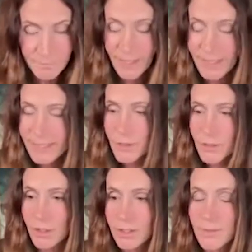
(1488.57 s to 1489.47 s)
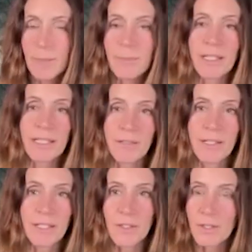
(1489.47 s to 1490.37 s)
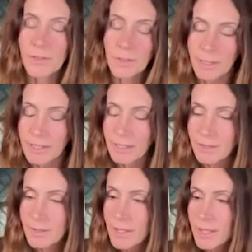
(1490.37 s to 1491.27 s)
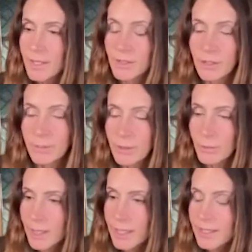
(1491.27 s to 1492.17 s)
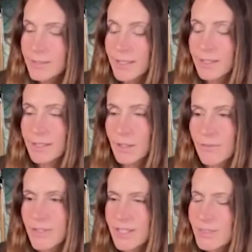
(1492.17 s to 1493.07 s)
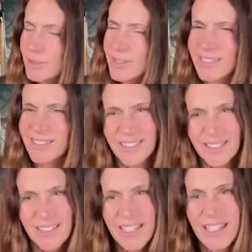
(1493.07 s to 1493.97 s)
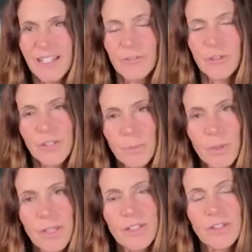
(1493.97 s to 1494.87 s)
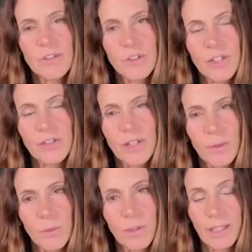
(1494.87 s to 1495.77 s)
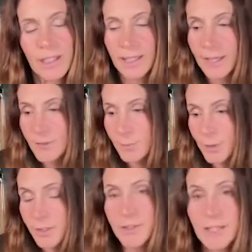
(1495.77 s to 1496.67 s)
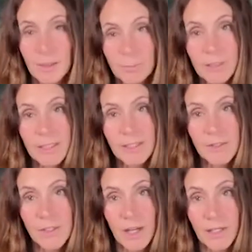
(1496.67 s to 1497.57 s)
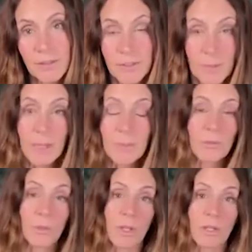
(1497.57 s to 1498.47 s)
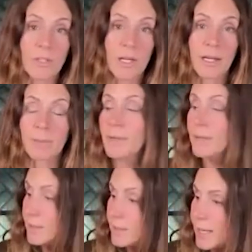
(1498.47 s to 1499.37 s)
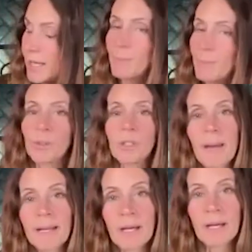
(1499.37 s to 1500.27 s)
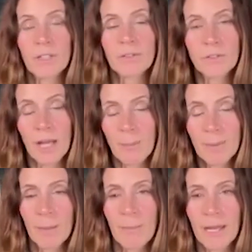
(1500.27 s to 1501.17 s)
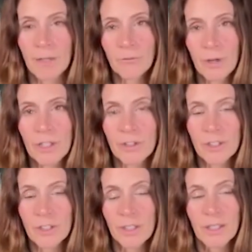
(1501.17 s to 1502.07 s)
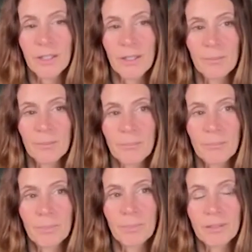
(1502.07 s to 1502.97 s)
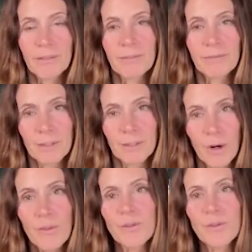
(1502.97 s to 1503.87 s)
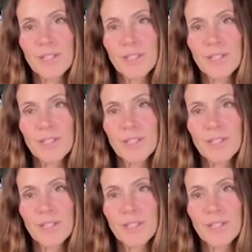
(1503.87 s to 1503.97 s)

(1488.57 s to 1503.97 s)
I get started on something and I think it's awesome and I think it's going to be great. And then all of a sudden I'm just like, oh, for some reason it's just not working. And I have to put the thing completely aside, sometimes for a long time, and then pull it back out another time and come at it fresh. But there are those